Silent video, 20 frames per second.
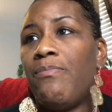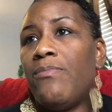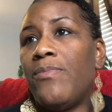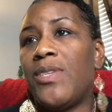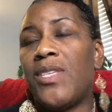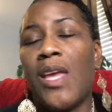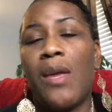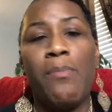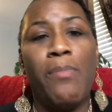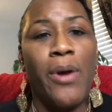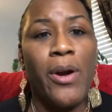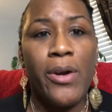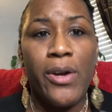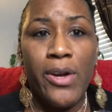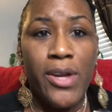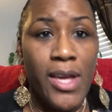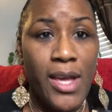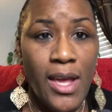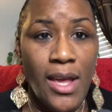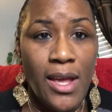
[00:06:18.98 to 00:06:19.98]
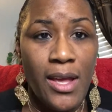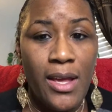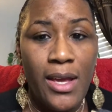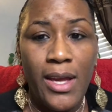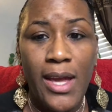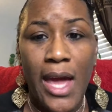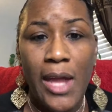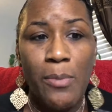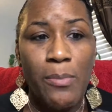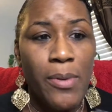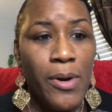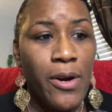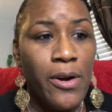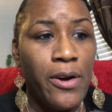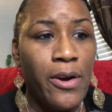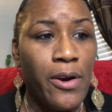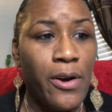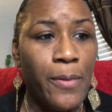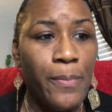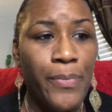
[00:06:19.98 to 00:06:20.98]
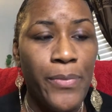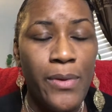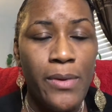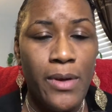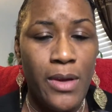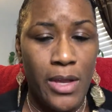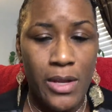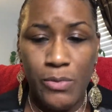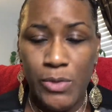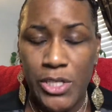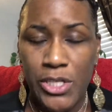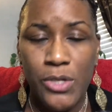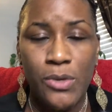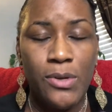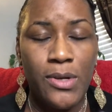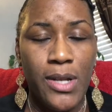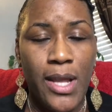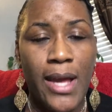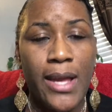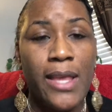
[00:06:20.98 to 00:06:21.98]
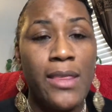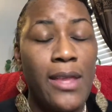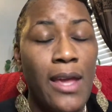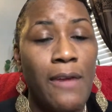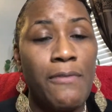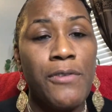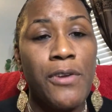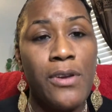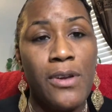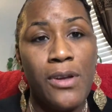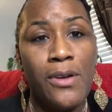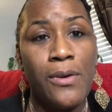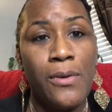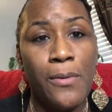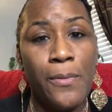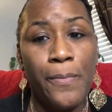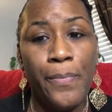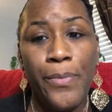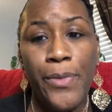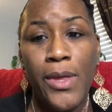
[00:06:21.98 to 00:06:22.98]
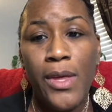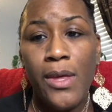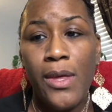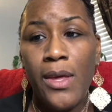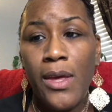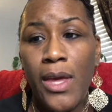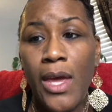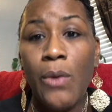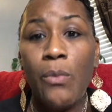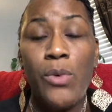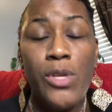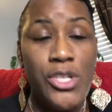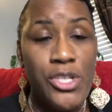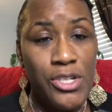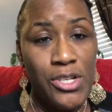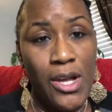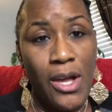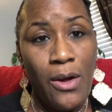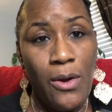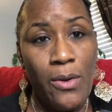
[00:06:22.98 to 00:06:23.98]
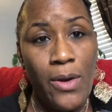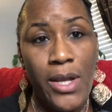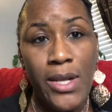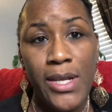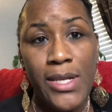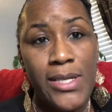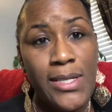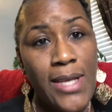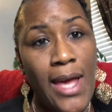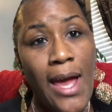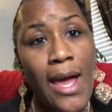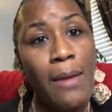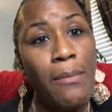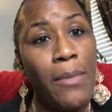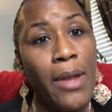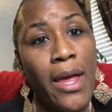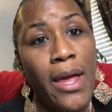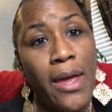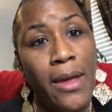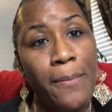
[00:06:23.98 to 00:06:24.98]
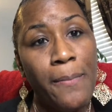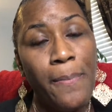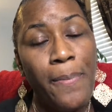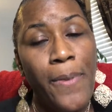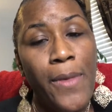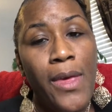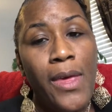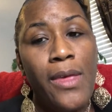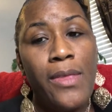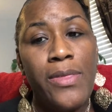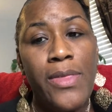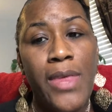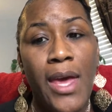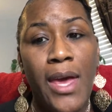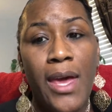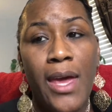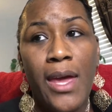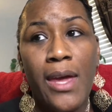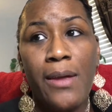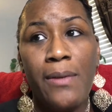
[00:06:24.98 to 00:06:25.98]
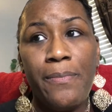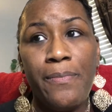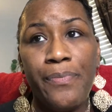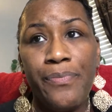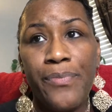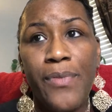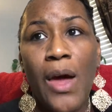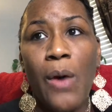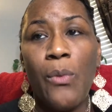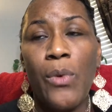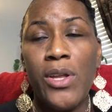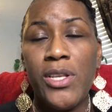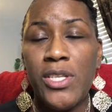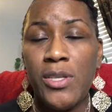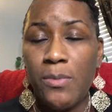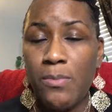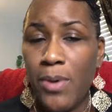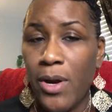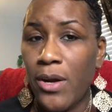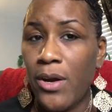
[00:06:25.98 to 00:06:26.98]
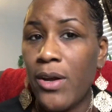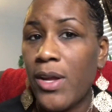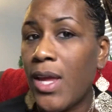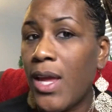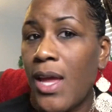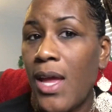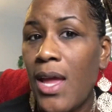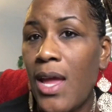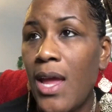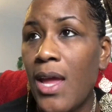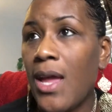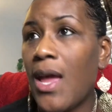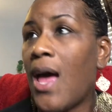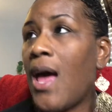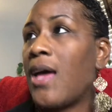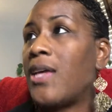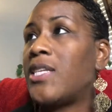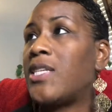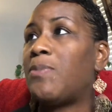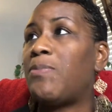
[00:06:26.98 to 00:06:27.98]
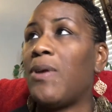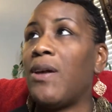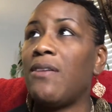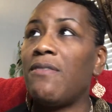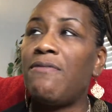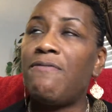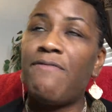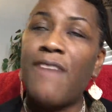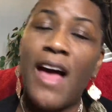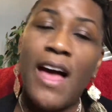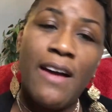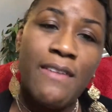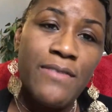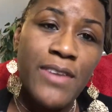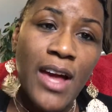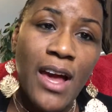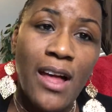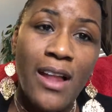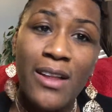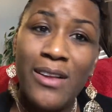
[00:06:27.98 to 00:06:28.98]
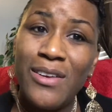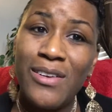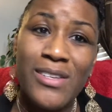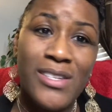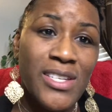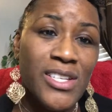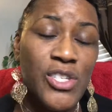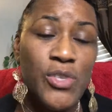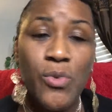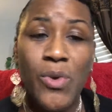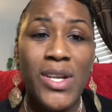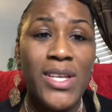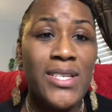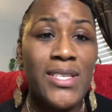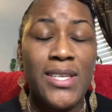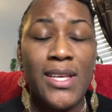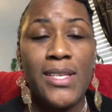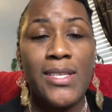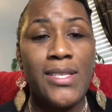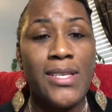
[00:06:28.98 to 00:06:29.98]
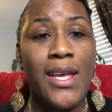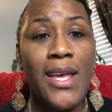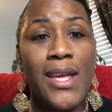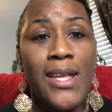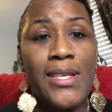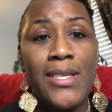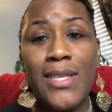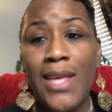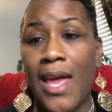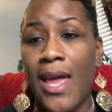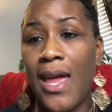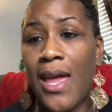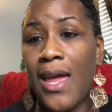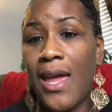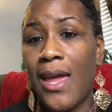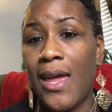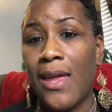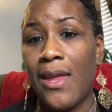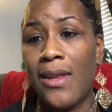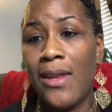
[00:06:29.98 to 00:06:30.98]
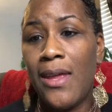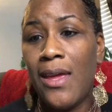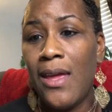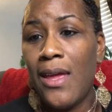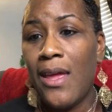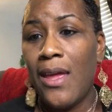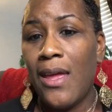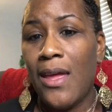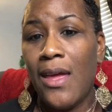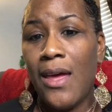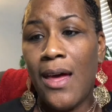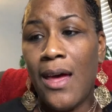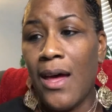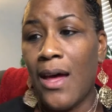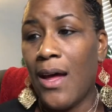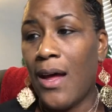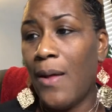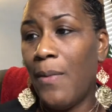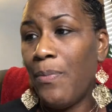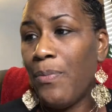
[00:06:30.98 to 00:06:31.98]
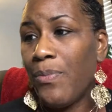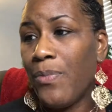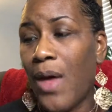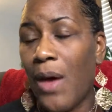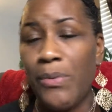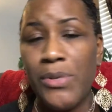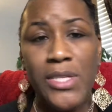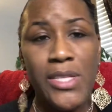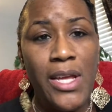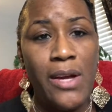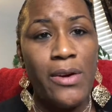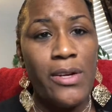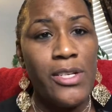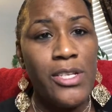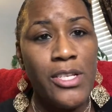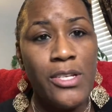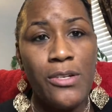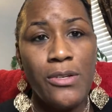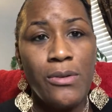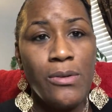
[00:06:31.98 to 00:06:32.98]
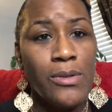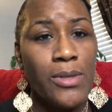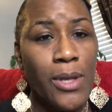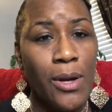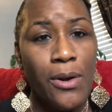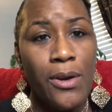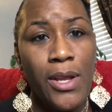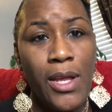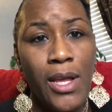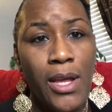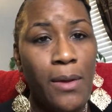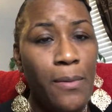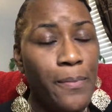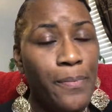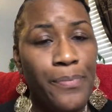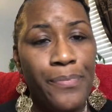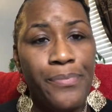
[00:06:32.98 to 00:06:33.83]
say, Burger King and got a burger, and it was 2 o'clock in the afternoon, it would show in his timeline that I went to Burger King, I spent $5.26, and I was there at 2:30